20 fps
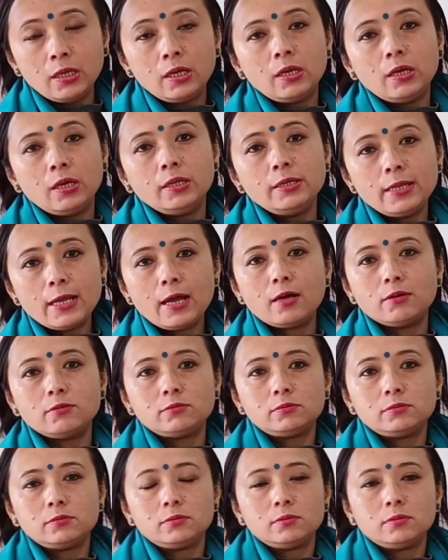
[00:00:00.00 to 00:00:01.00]

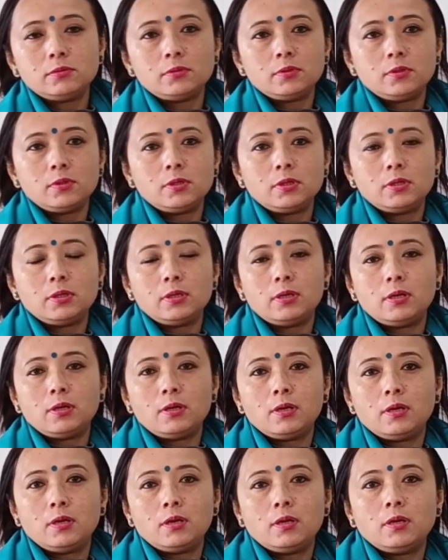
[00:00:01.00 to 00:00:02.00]
Now,
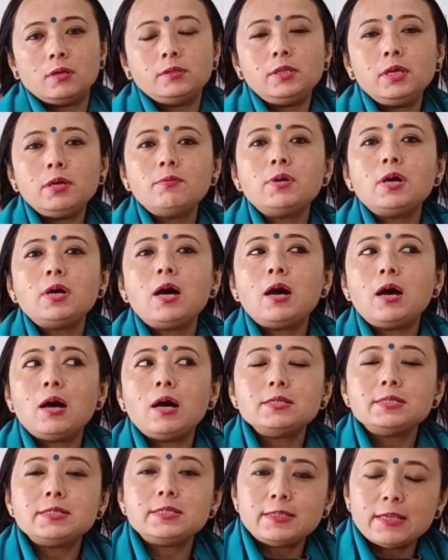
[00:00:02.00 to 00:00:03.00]
there were
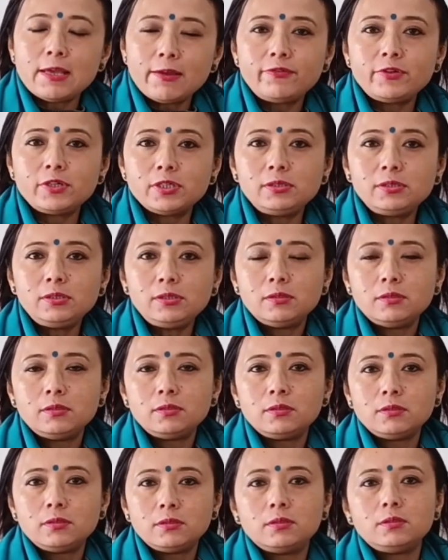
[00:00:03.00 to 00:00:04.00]
several
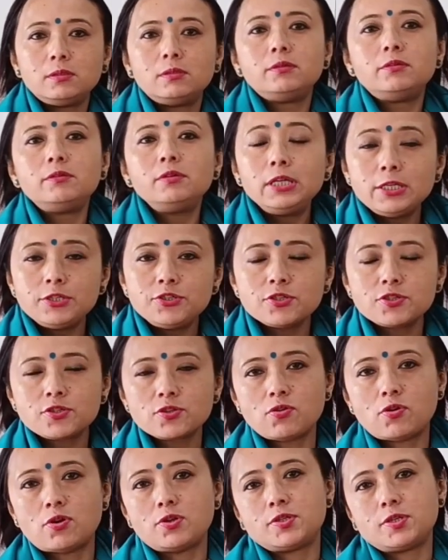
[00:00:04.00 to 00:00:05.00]
religious
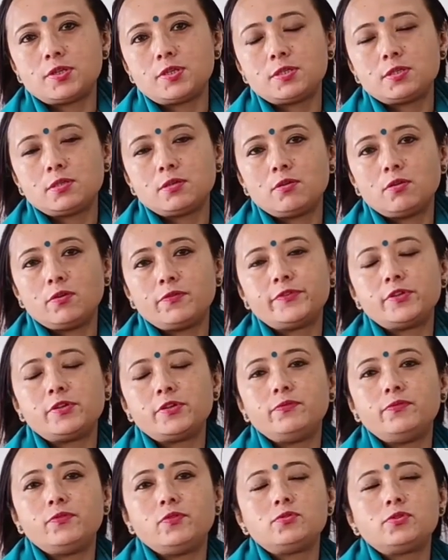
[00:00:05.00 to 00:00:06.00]
causes of the
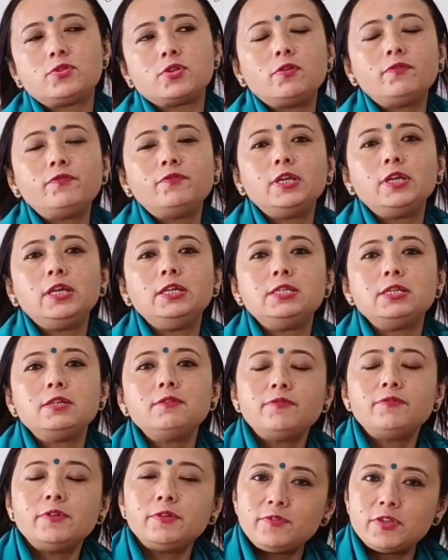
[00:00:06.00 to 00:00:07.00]
revolt of
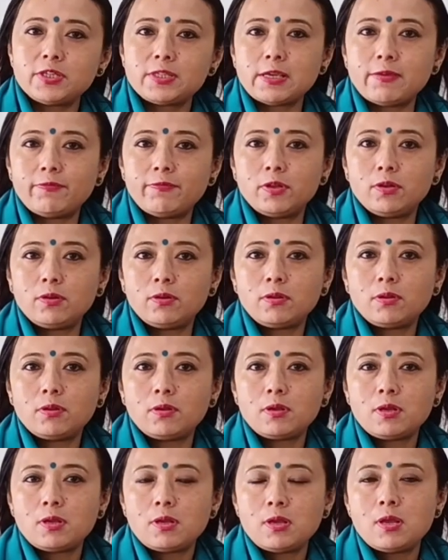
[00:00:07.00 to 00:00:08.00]
1857.
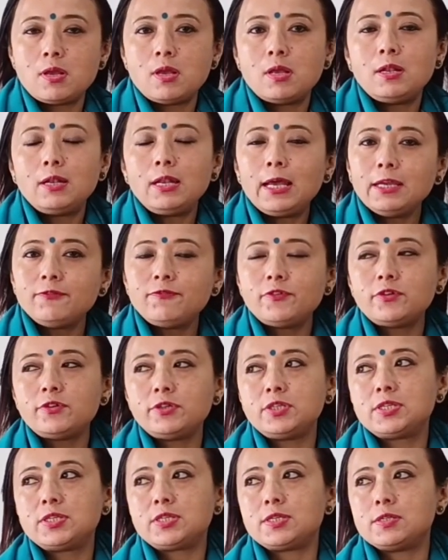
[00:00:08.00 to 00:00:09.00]
Like for
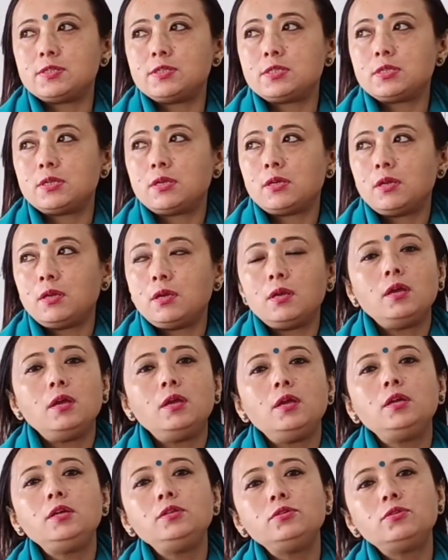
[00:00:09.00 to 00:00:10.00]
instance,
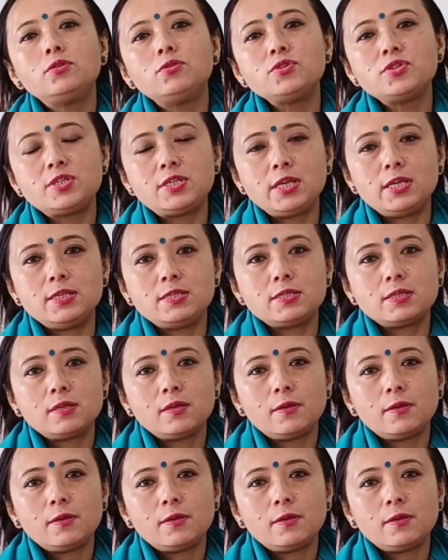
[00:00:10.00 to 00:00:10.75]
in those days,